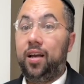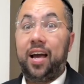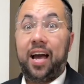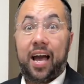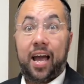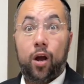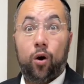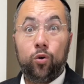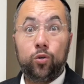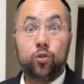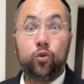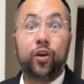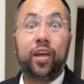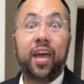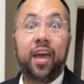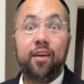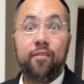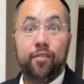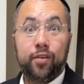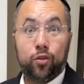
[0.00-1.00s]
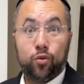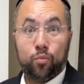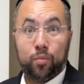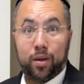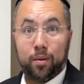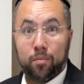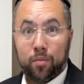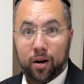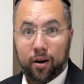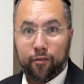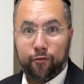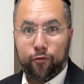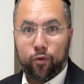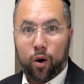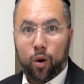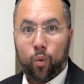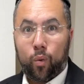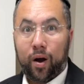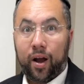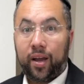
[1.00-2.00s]
I also gave it to my mom for
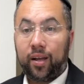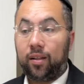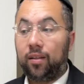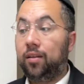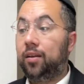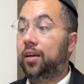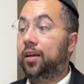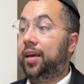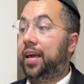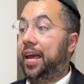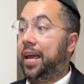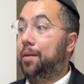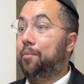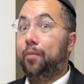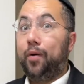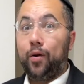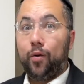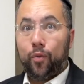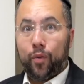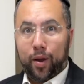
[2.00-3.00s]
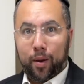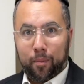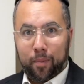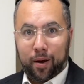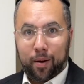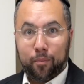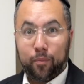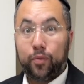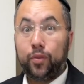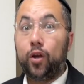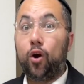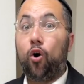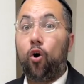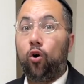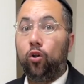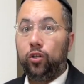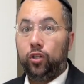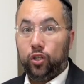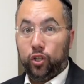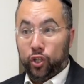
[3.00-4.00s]
a while and my grandma, they
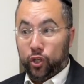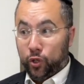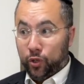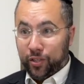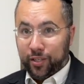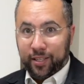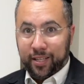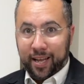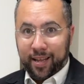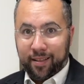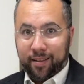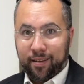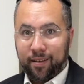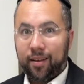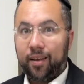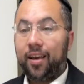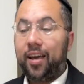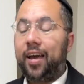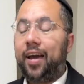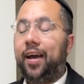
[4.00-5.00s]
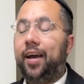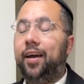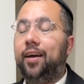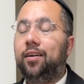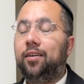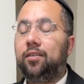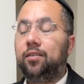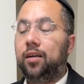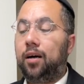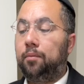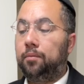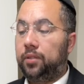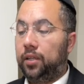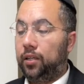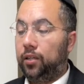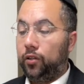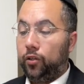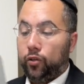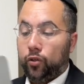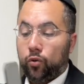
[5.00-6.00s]
all used it and I'm
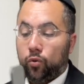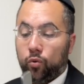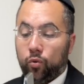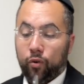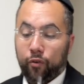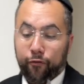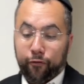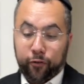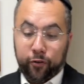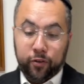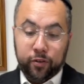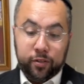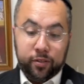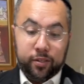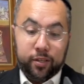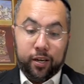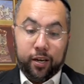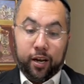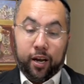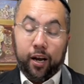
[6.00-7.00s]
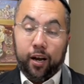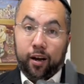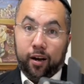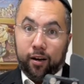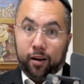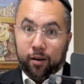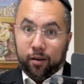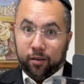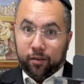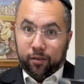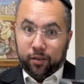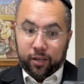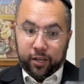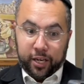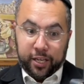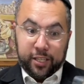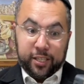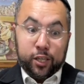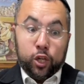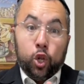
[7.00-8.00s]
telling you, first,
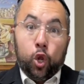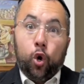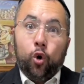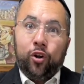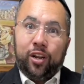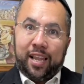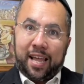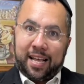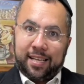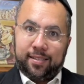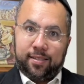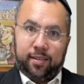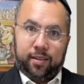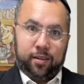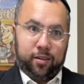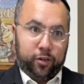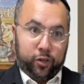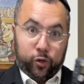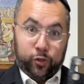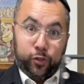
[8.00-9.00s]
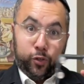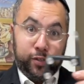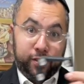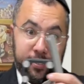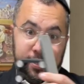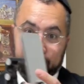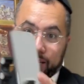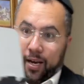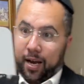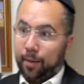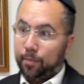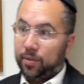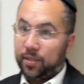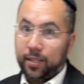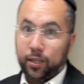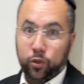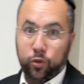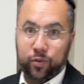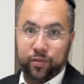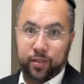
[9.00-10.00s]
it's long lasting because you see, I'm
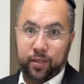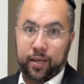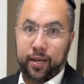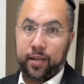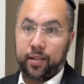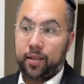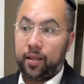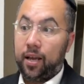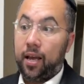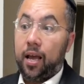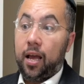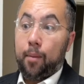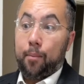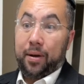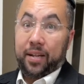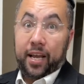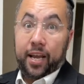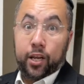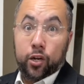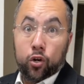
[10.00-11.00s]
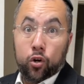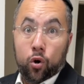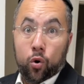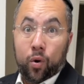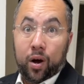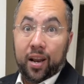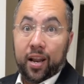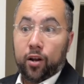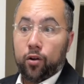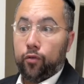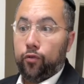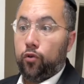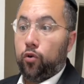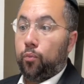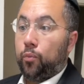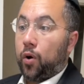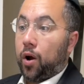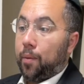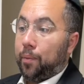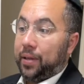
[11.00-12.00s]
still using it. But I know a lot of you
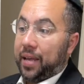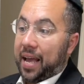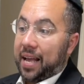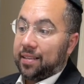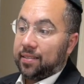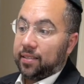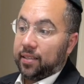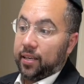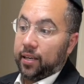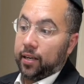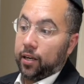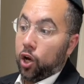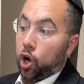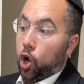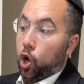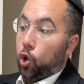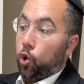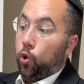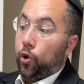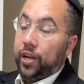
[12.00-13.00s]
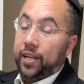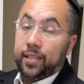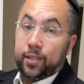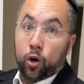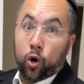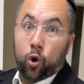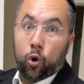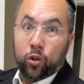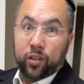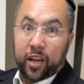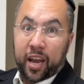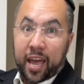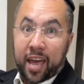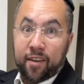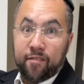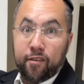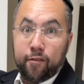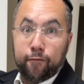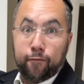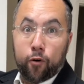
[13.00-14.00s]
probably asking, could it hold a
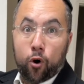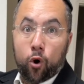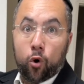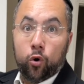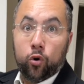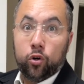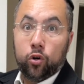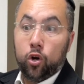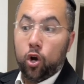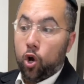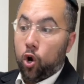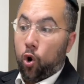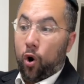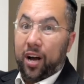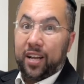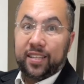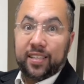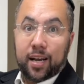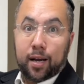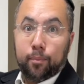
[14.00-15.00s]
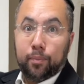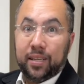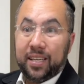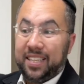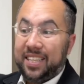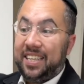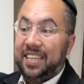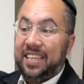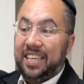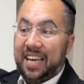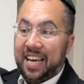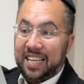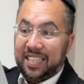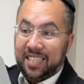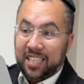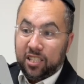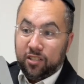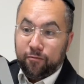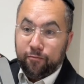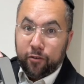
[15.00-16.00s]
heavy phone or a tablet? Yes,
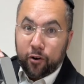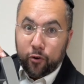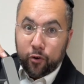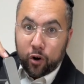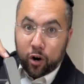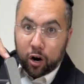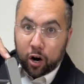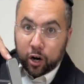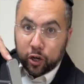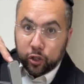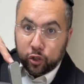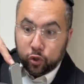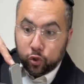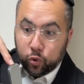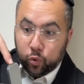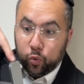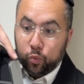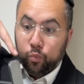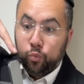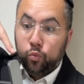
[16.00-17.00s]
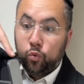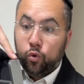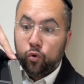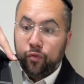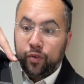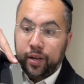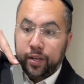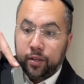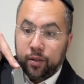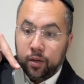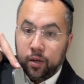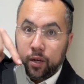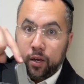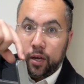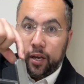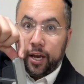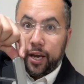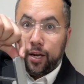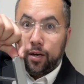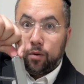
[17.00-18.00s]
it's very hard to move it
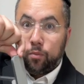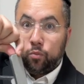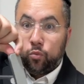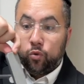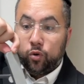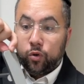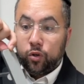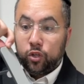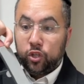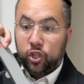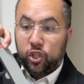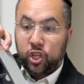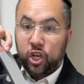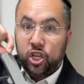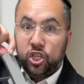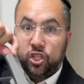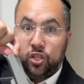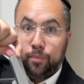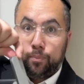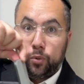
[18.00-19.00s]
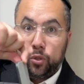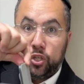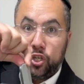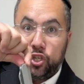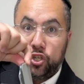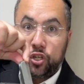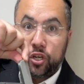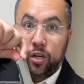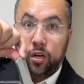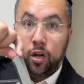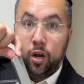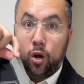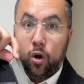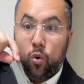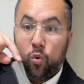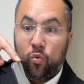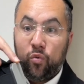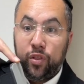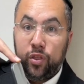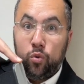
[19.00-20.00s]
and change the position
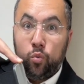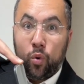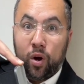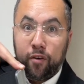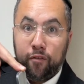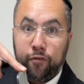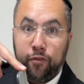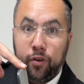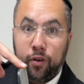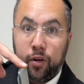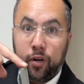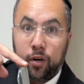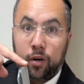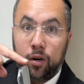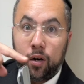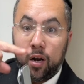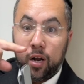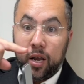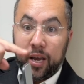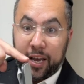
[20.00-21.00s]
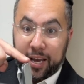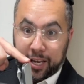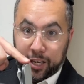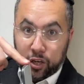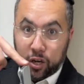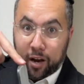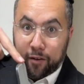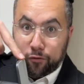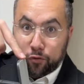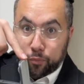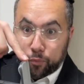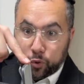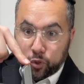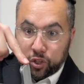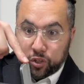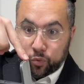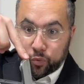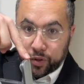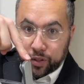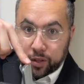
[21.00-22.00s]
with one finger. You have to push it
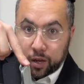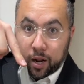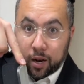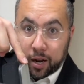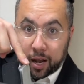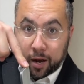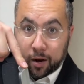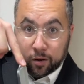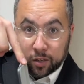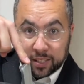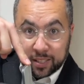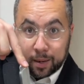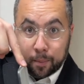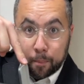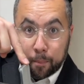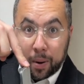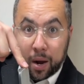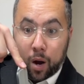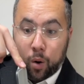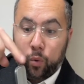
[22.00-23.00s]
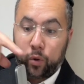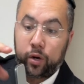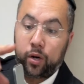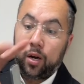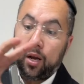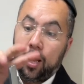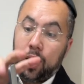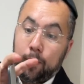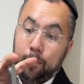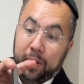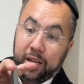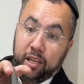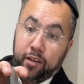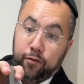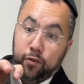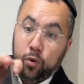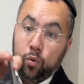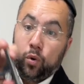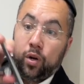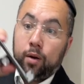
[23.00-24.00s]
with uh, some power. But if
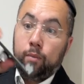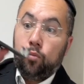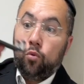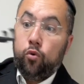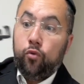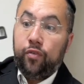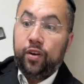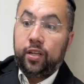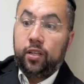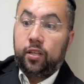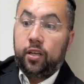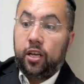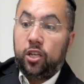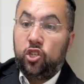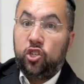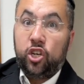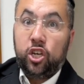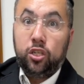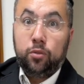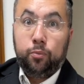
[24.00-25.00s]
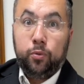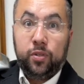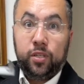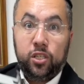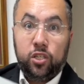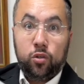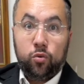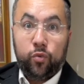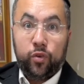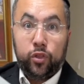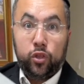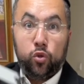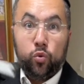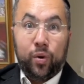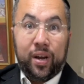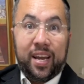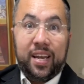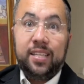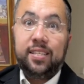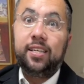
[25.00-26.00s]
you want to move it and change position with two
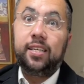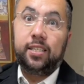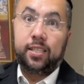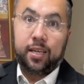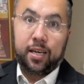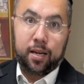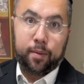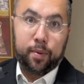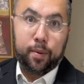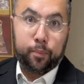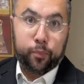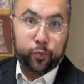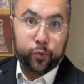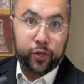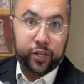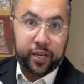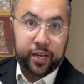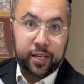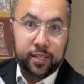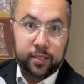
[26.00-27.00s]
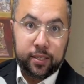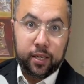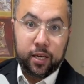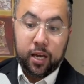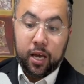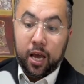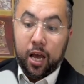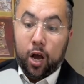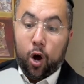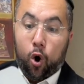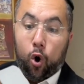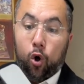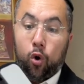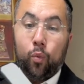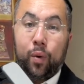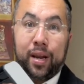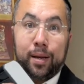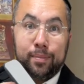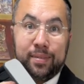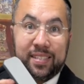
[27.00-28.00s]
hands, it's going to be pretty easy. All
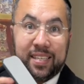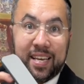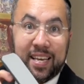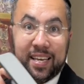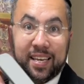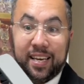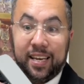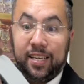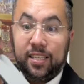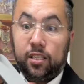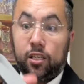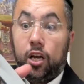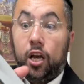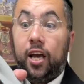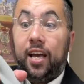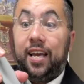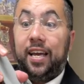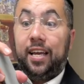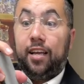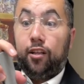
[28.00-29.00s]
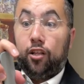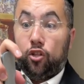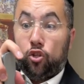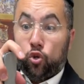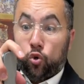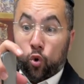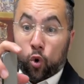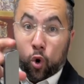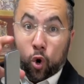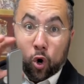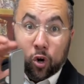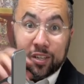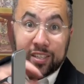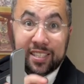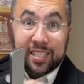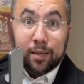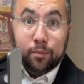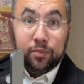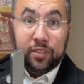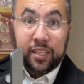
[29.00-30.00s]
what I'm saying is to hold
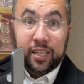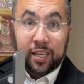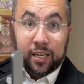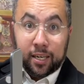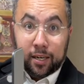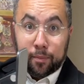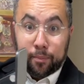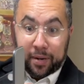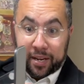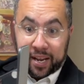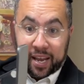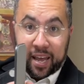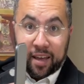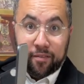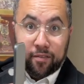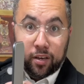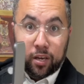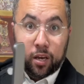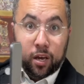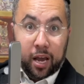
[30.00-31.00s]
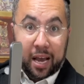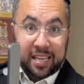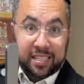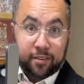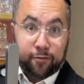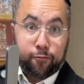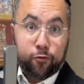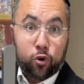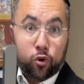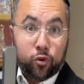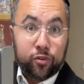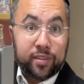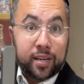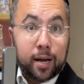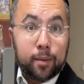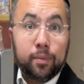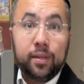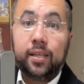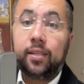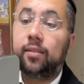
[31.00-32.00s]
something a little bit heavy as a phone or
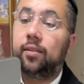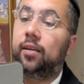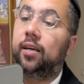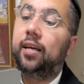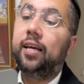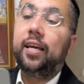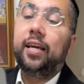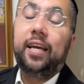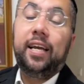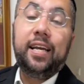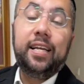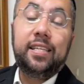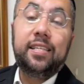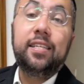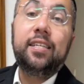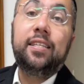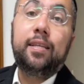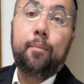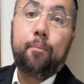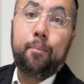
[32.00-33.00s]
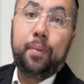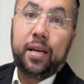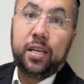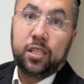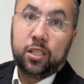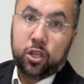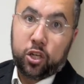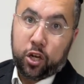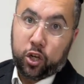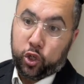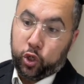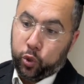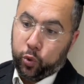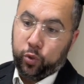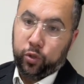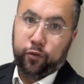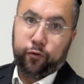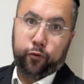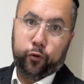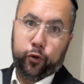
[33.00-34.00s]
tablet, it's the best
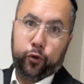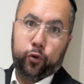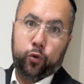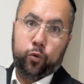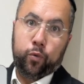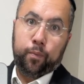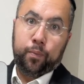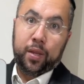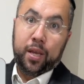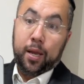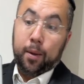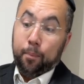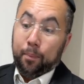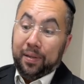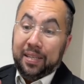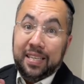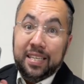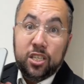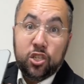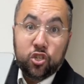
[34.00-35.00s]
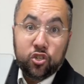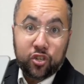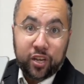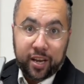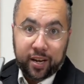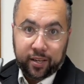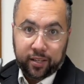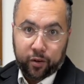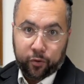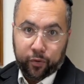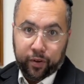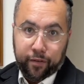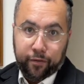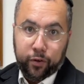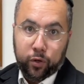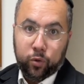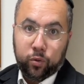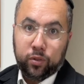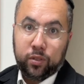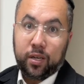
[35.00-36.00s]
choose for you. Please check the
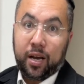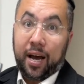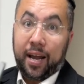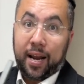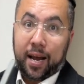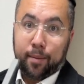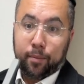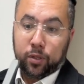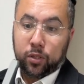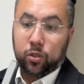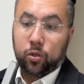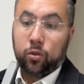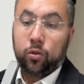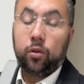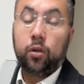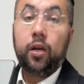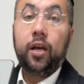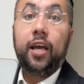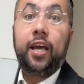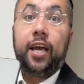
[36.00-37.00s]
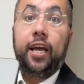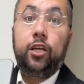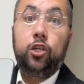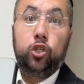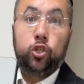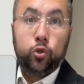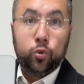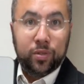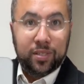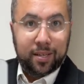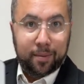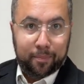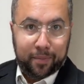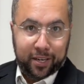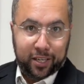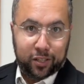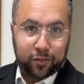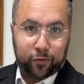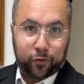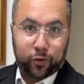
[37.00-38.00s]
reviews on Amazon and choose the
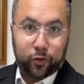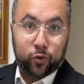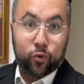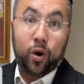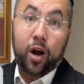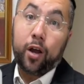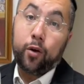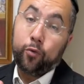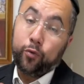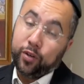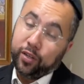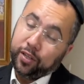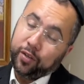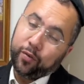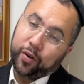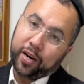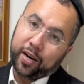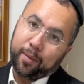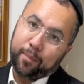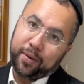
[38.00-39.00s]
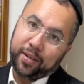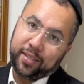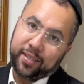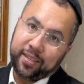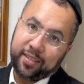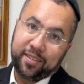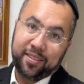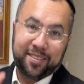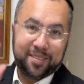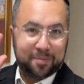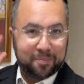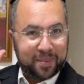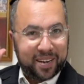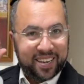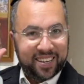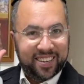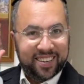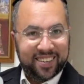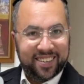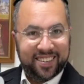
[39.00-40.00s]
best for you. I really recommend it. Bye.